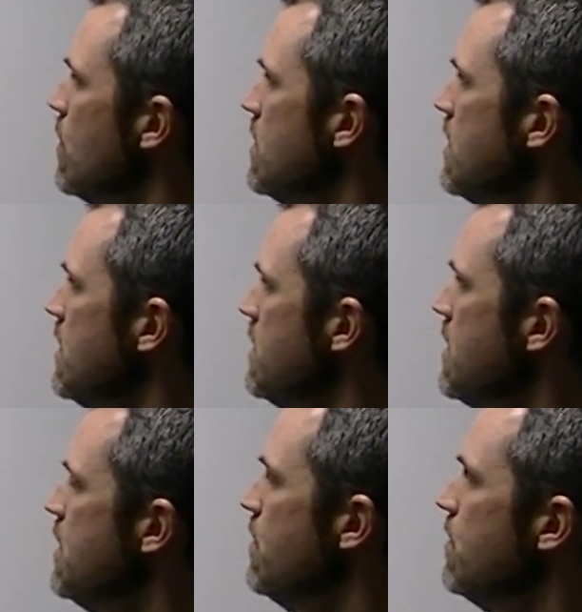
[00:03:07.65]
its
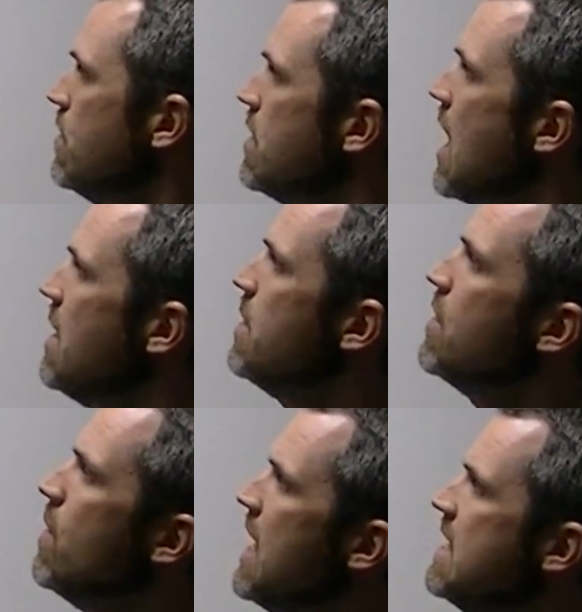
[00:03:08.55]
du, I'm going to
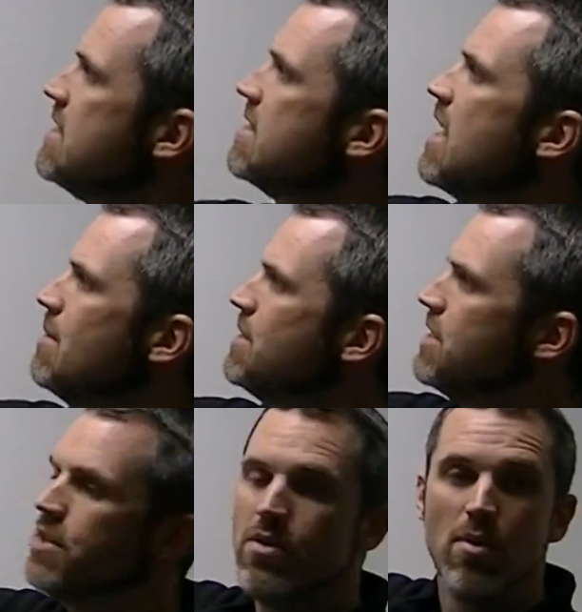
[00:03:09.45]
go ahead and
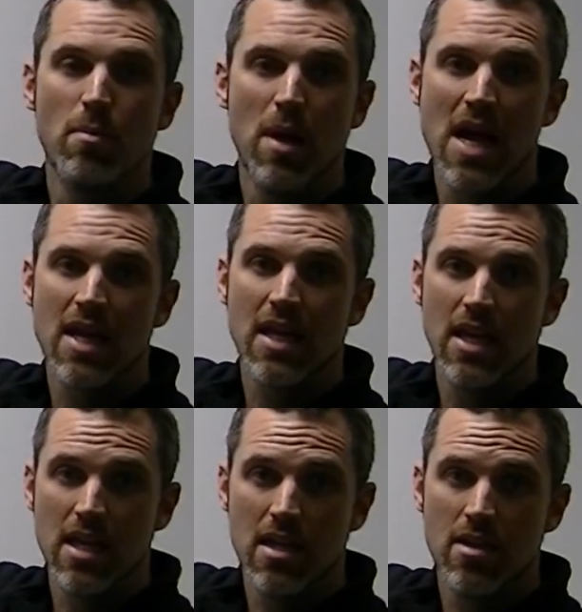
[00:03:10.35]
substitute back
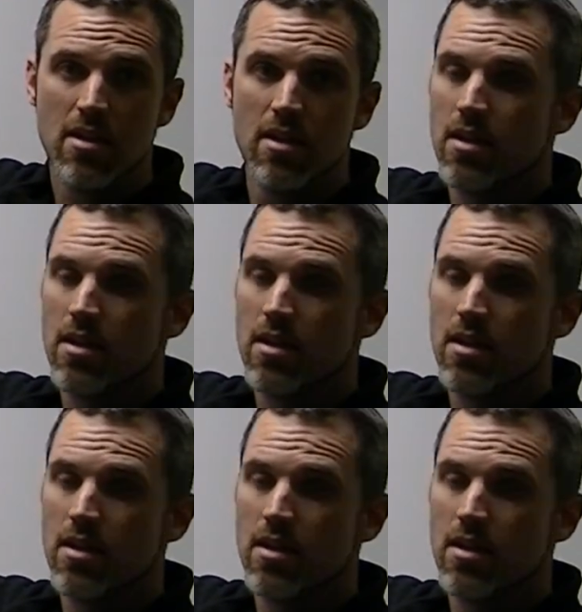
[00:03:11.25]
in.